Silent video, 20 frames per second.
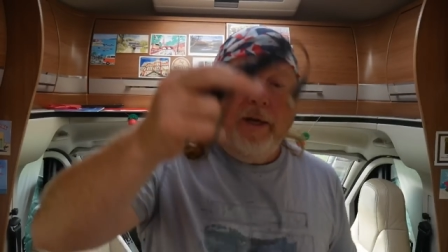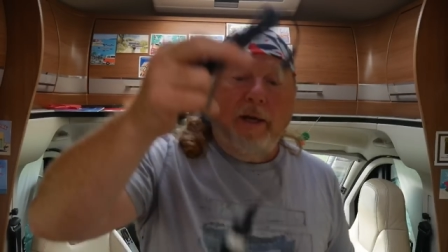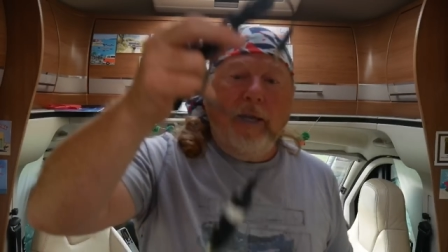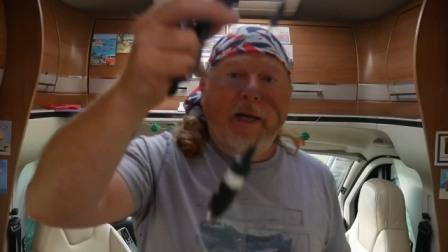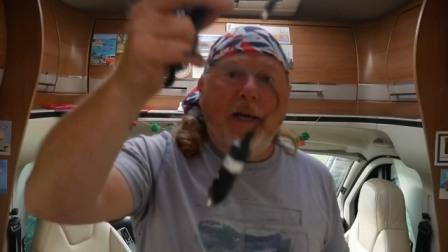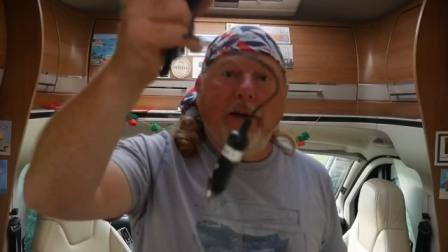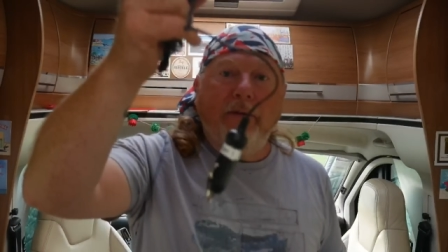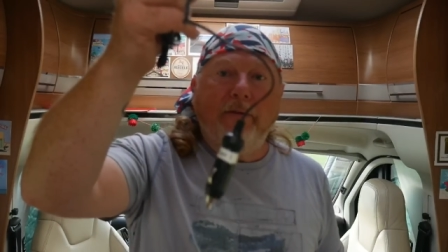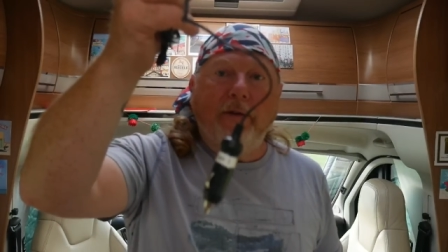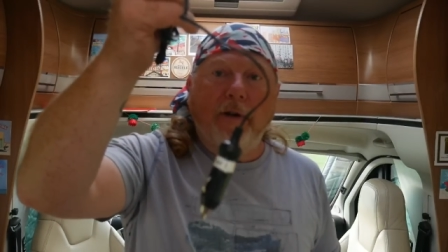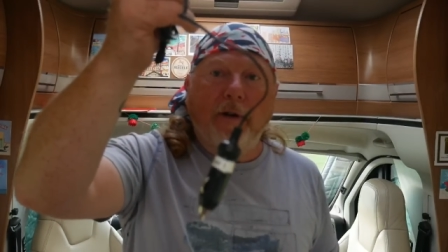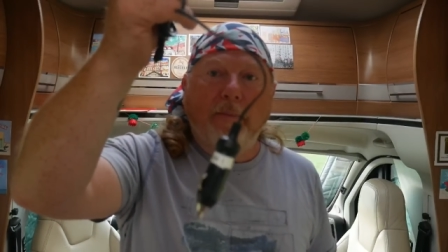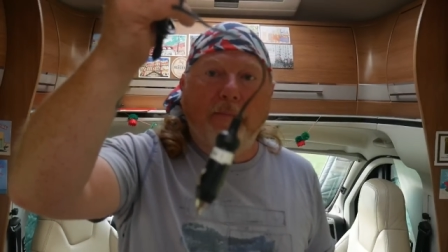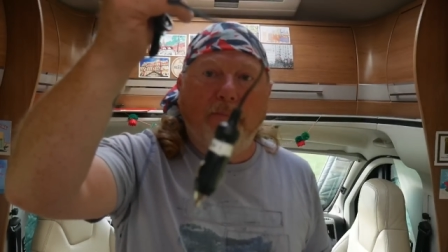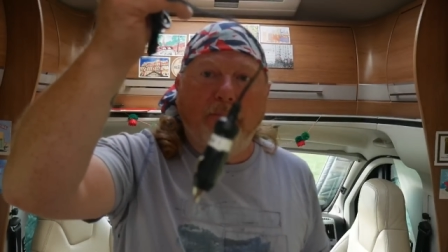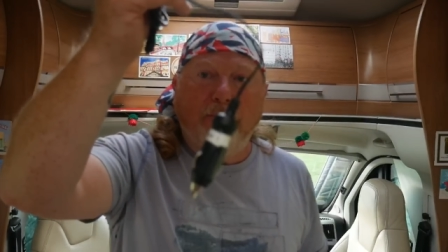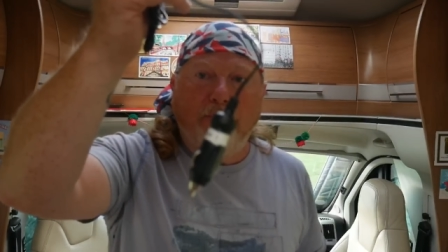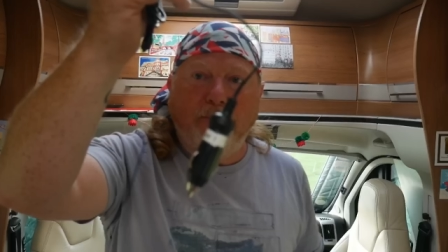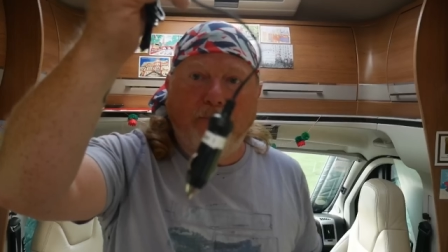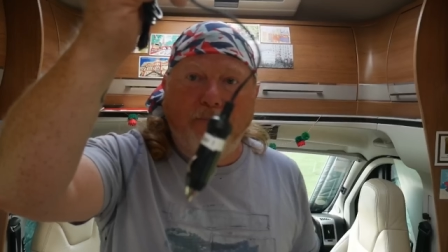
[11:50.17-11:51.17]
even a
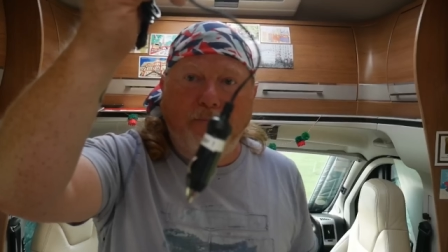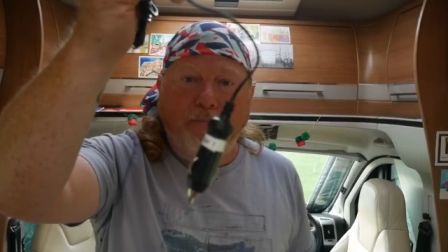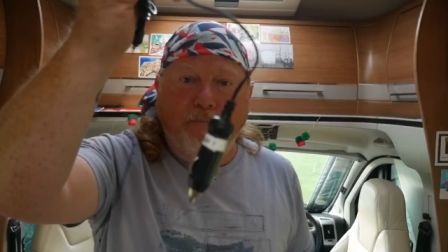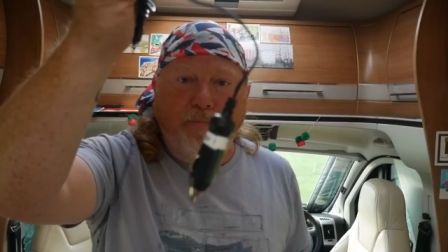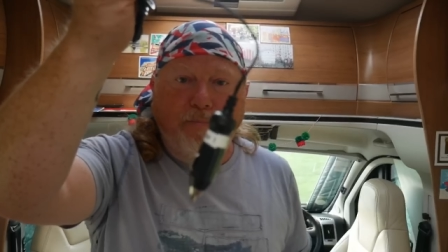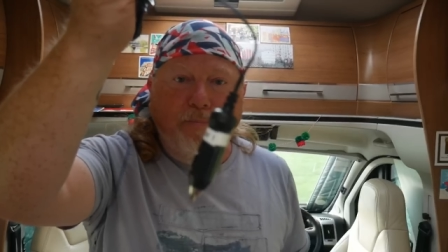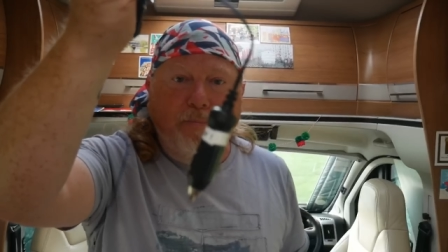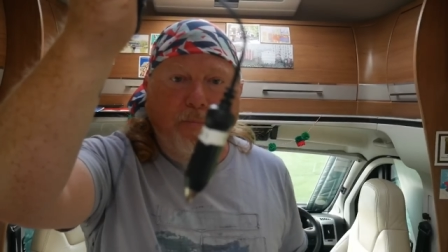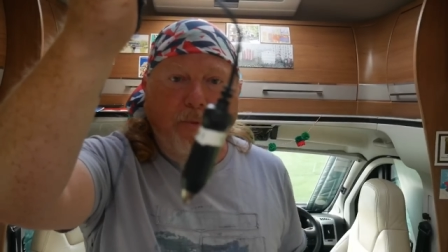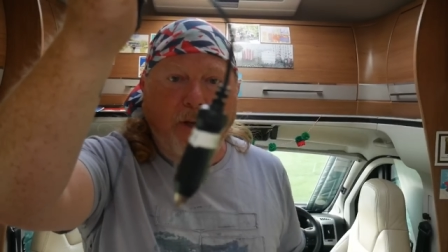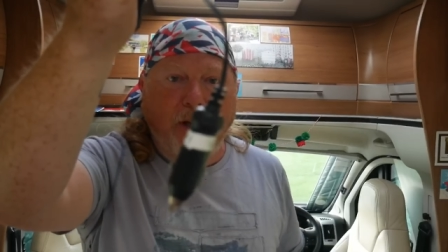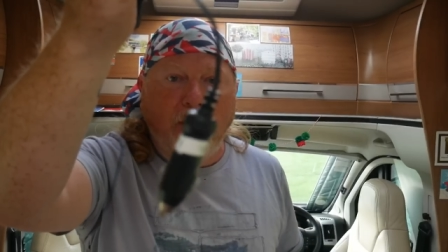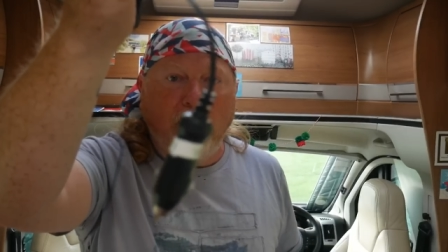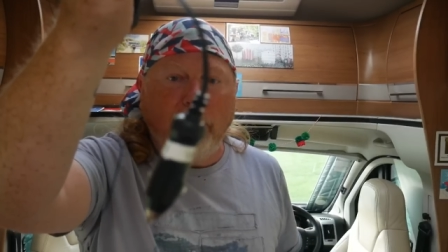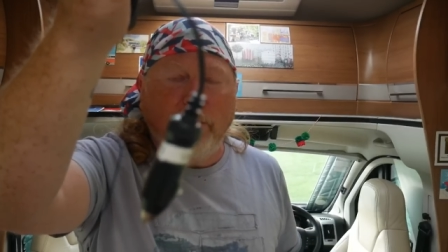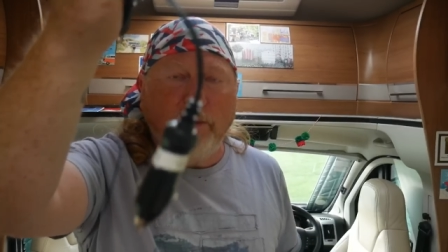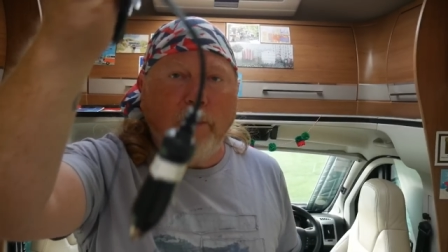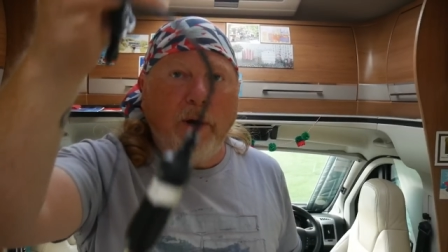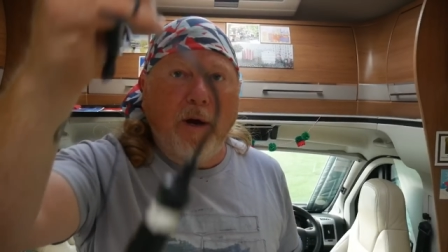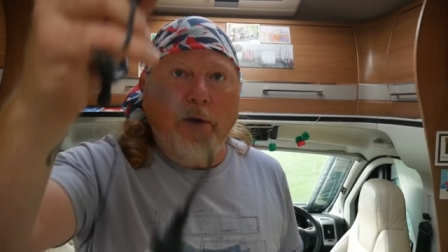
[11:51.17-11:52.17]
you know
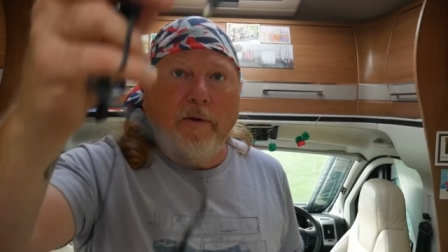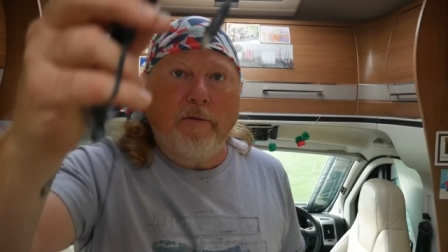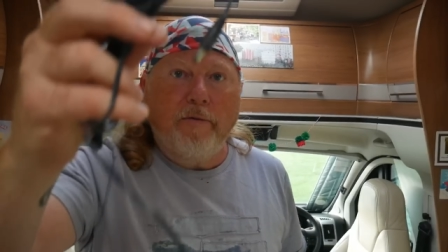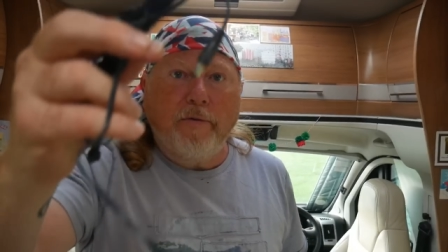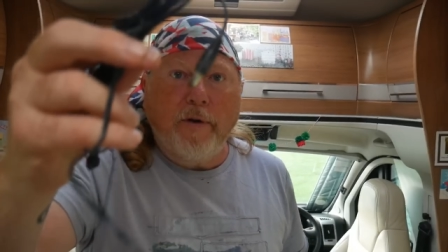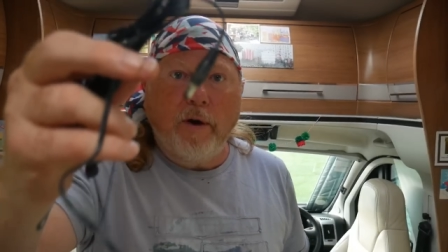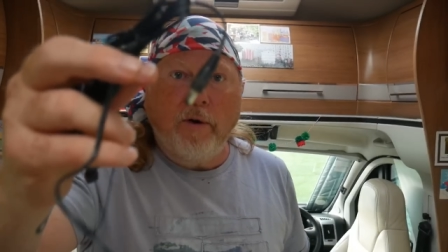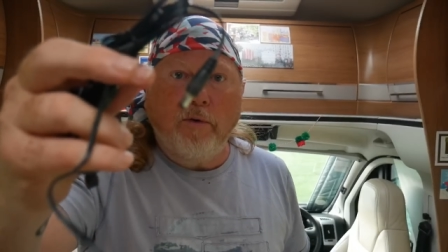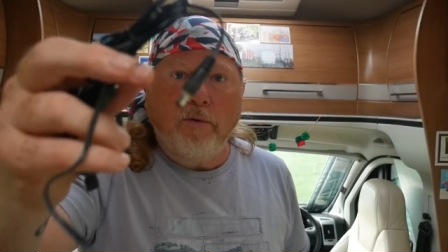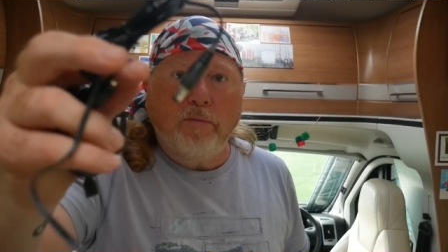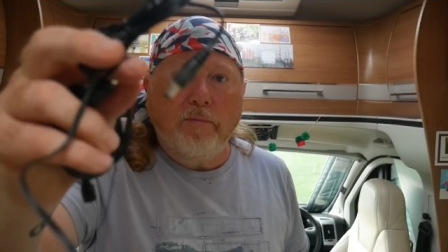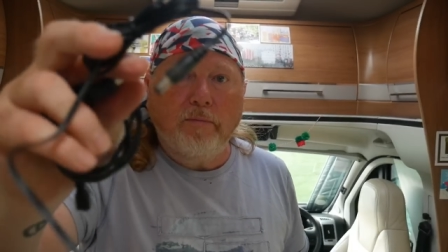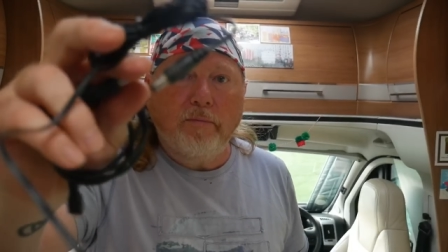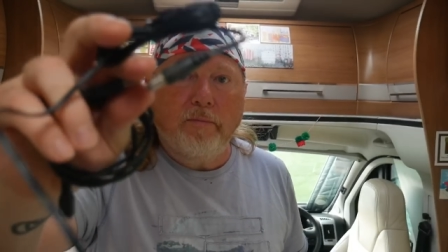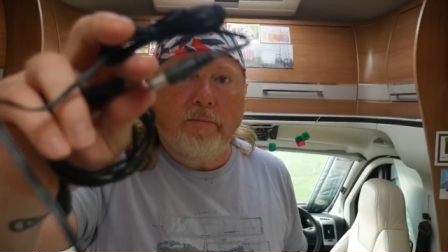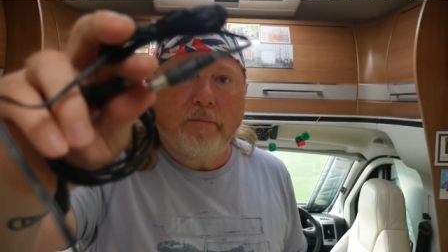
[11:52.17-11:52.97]
12 volt